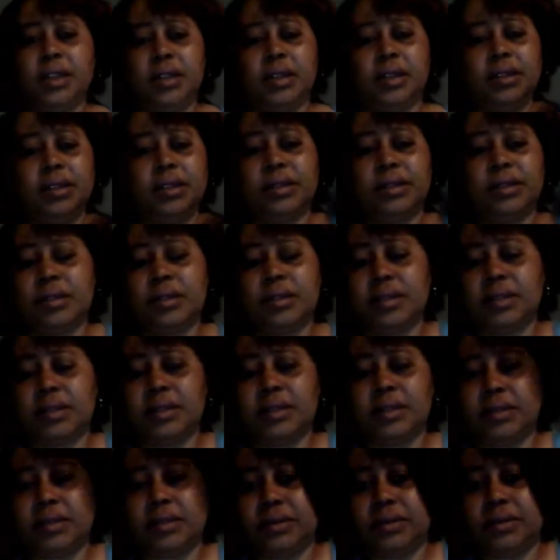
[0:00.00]
this is
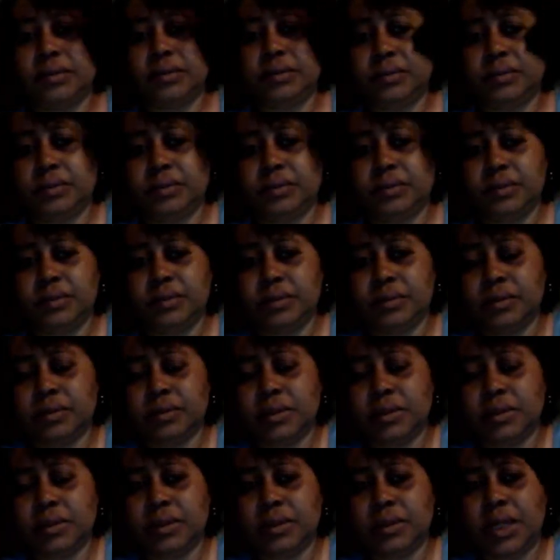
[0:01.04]
a
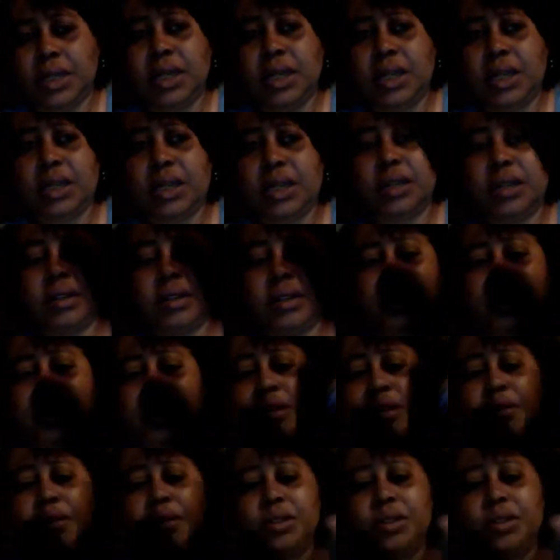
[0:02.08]
heating
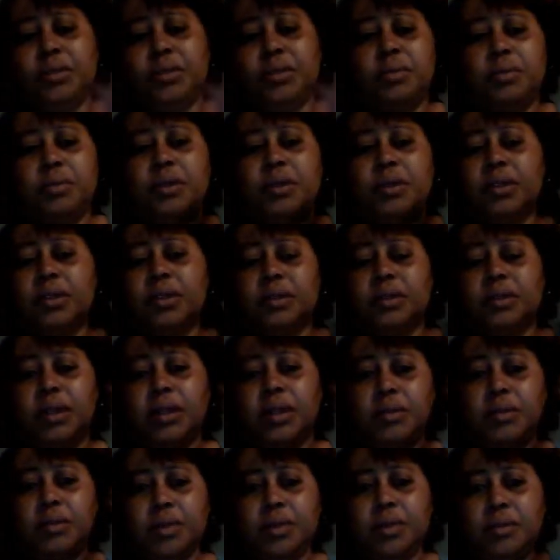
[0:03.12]
glove that you would put on like
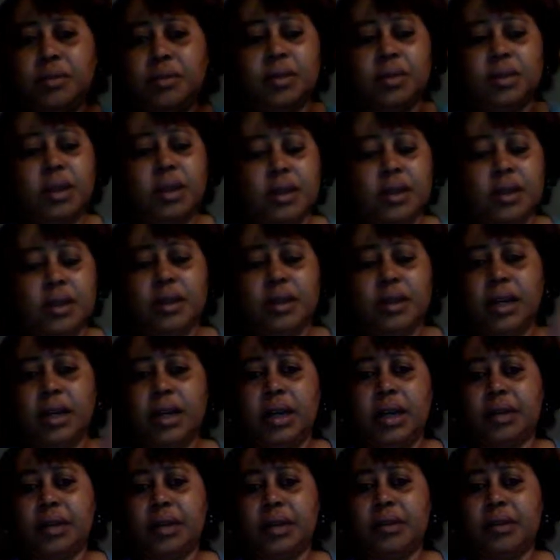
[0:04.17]
when you
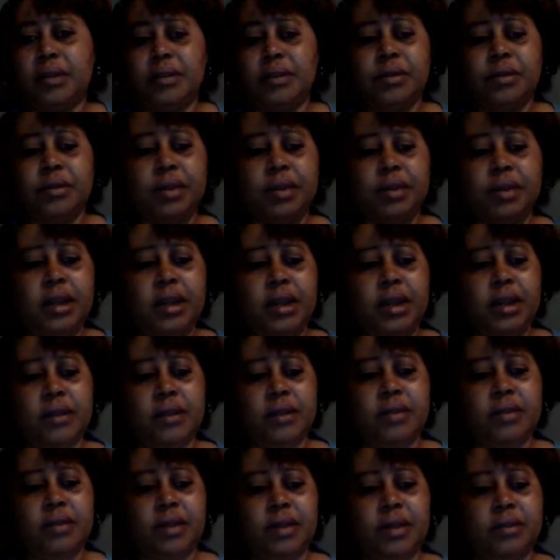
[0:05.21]
hot curl your hair or
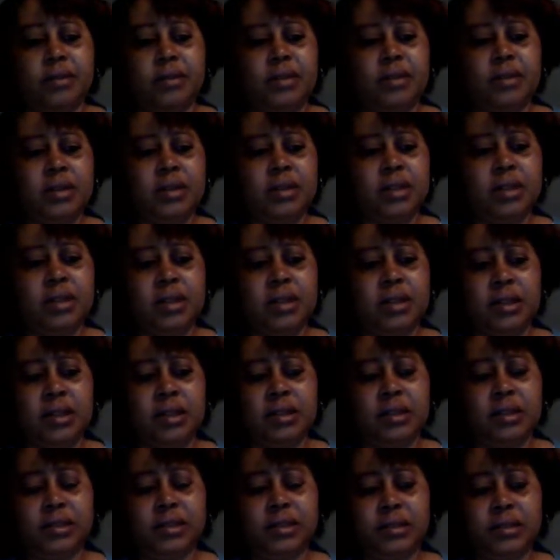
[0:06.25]
whatever
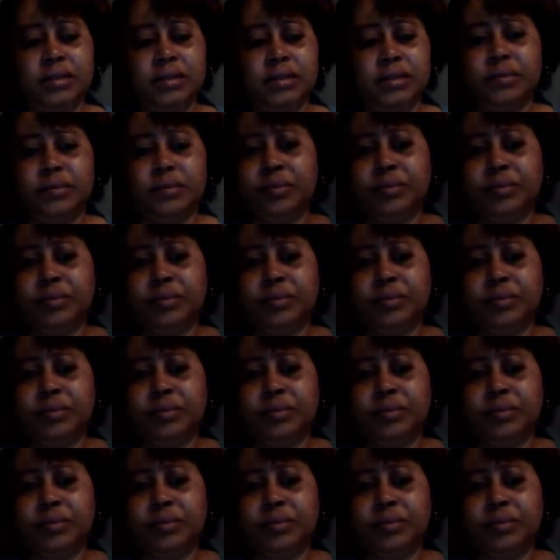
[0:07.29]
um,